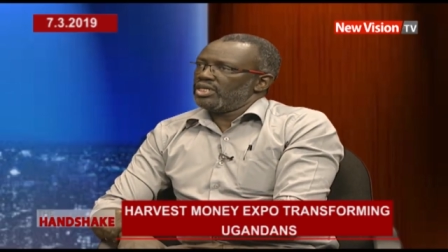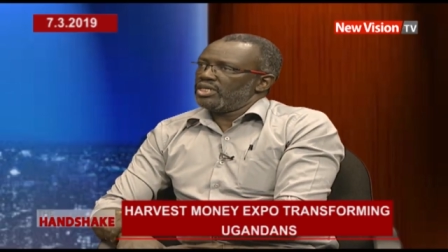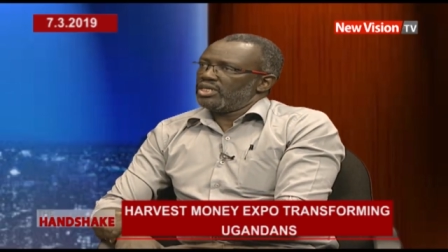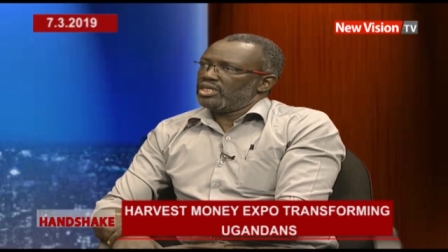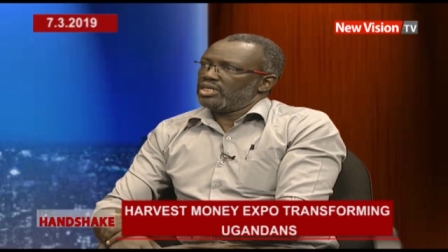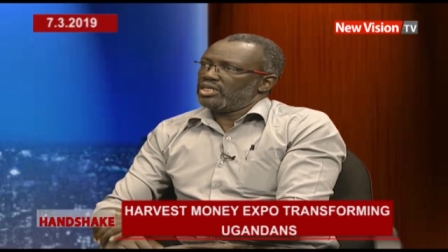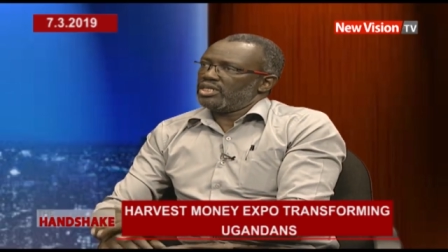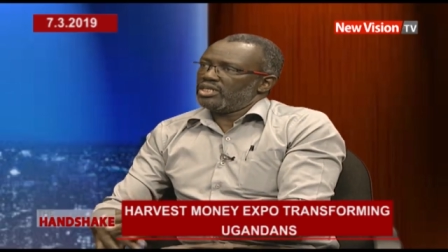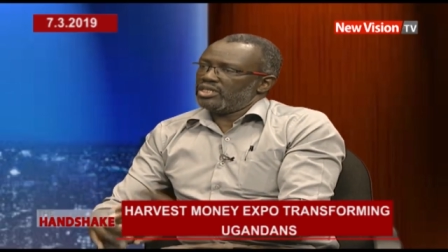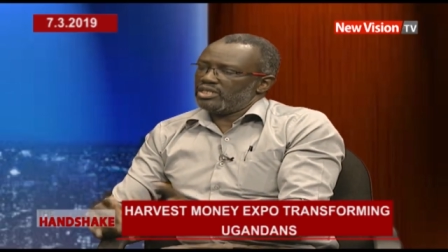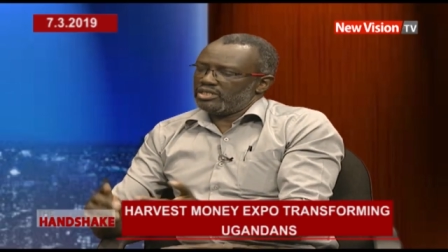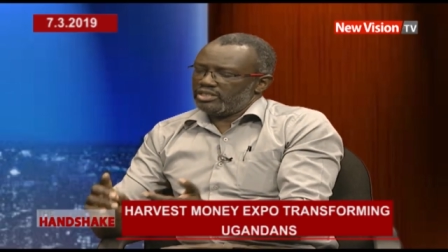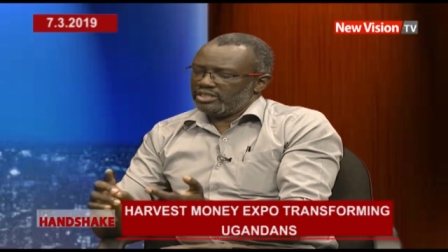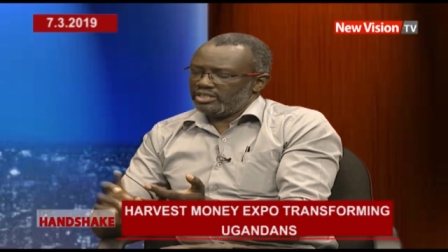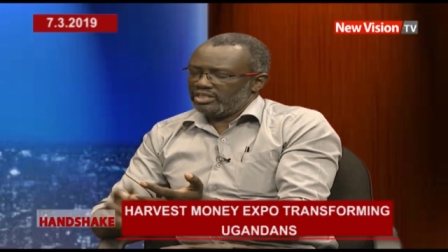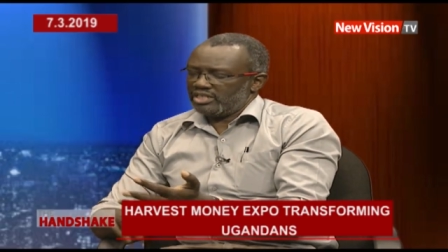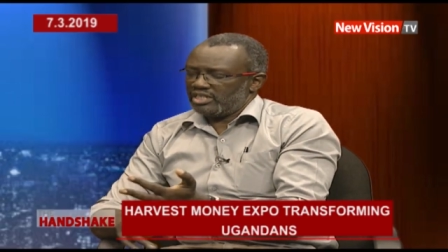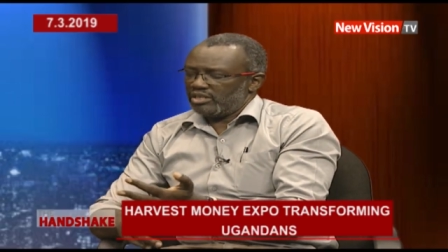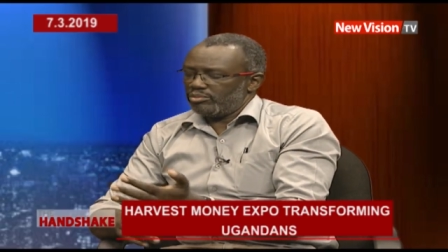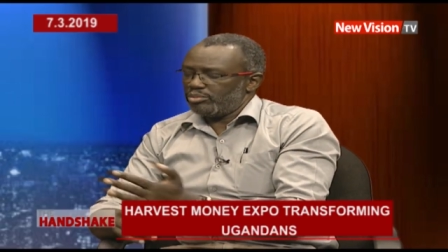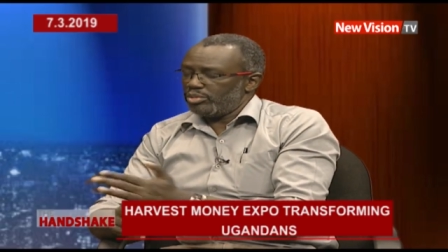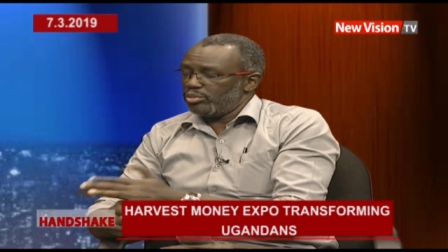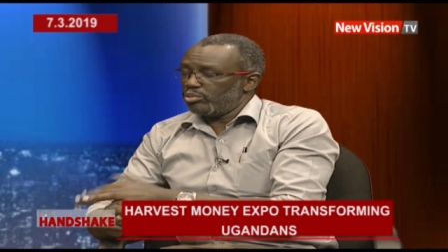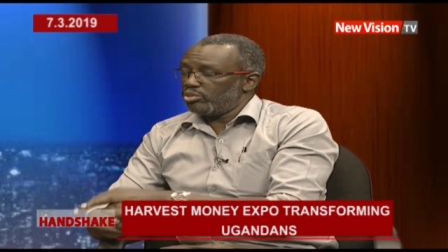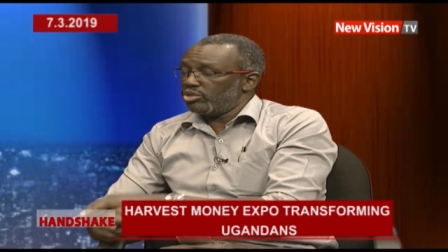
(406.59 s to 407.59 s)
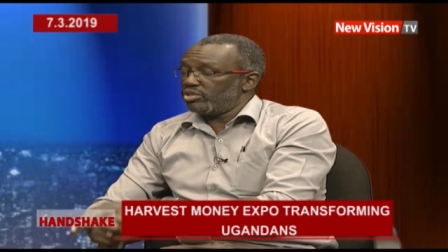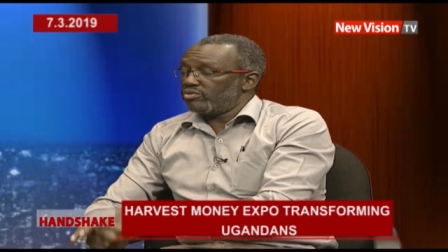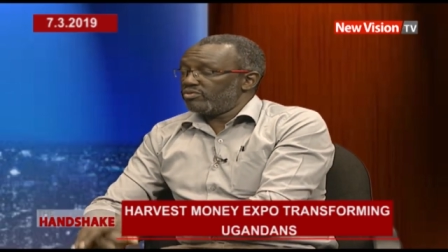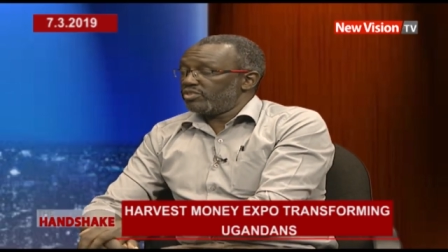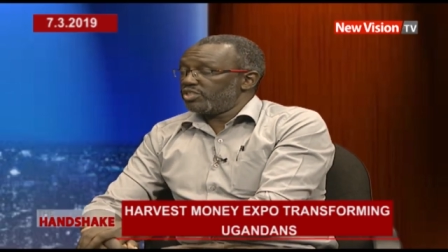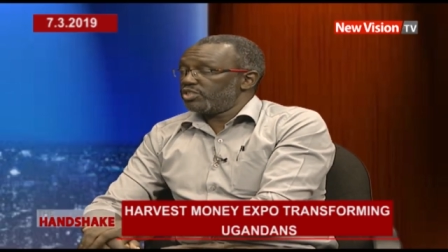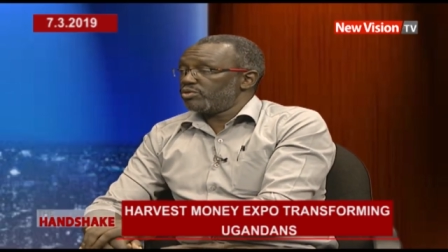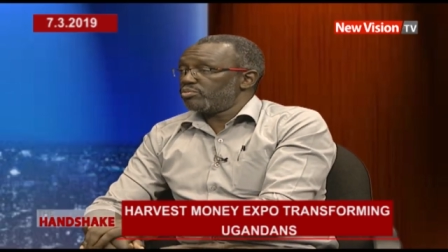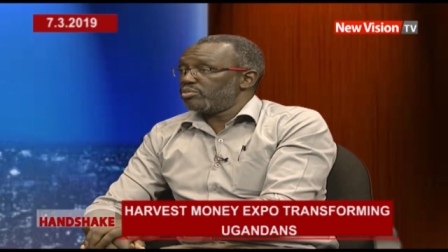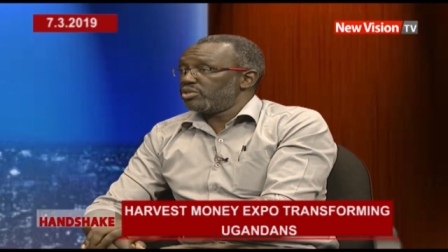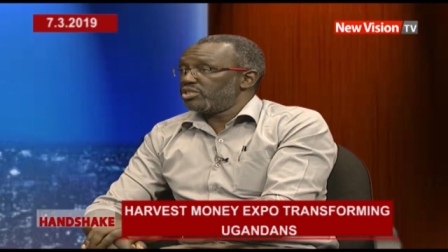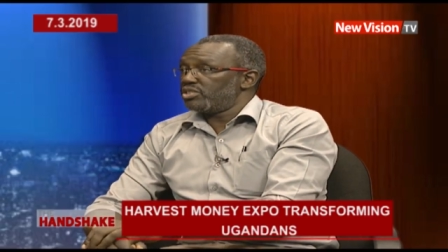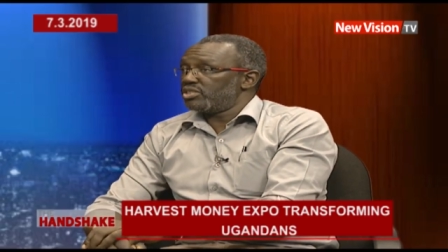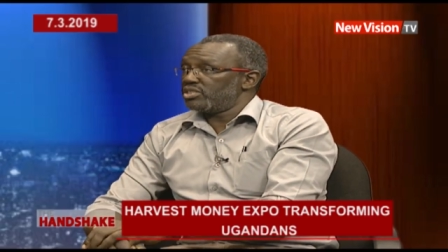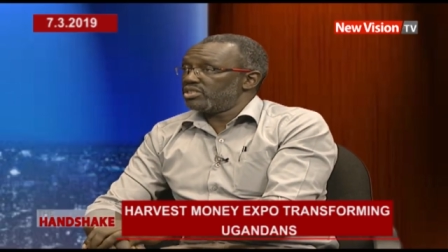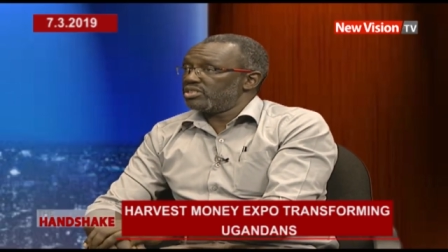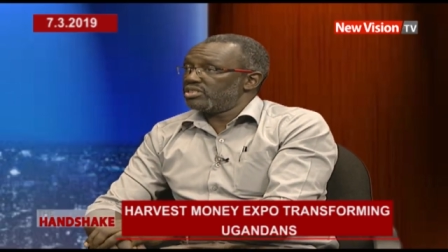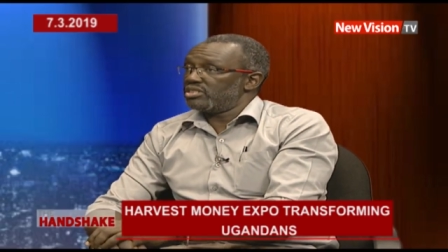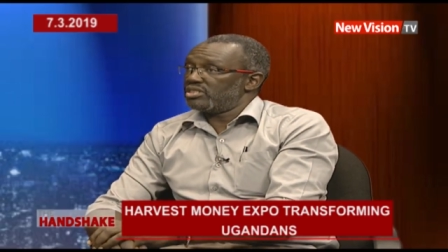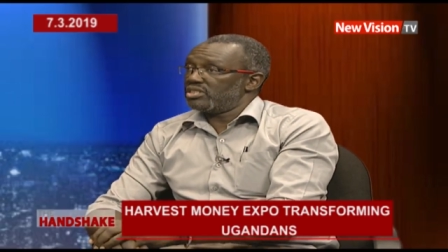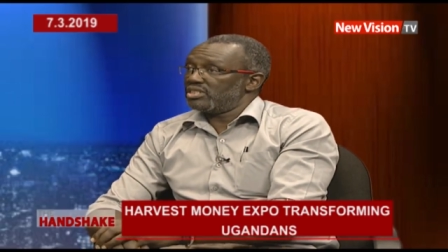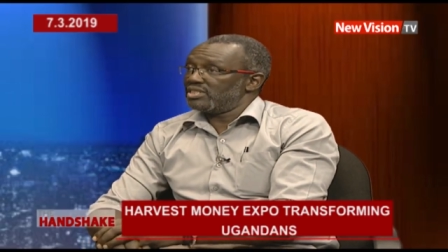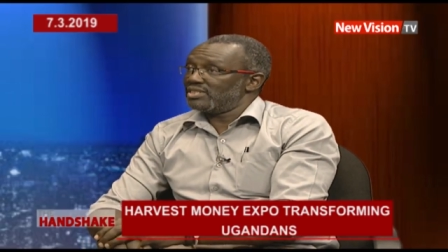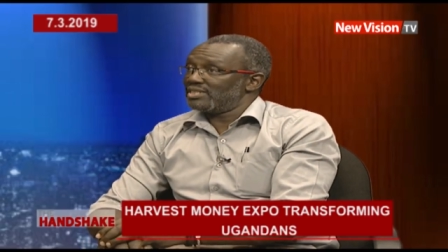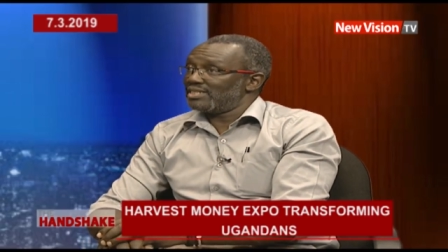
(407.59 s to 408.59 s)
Uh, there can be more investment in
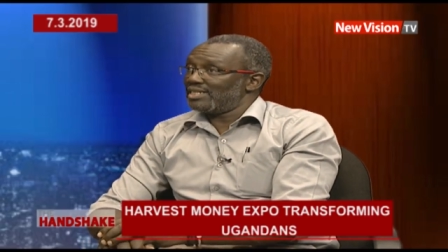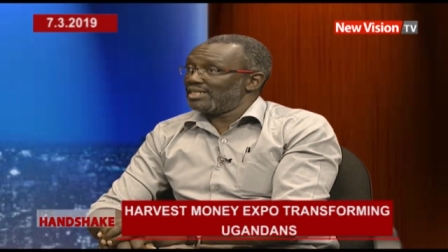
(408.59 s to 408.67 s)
things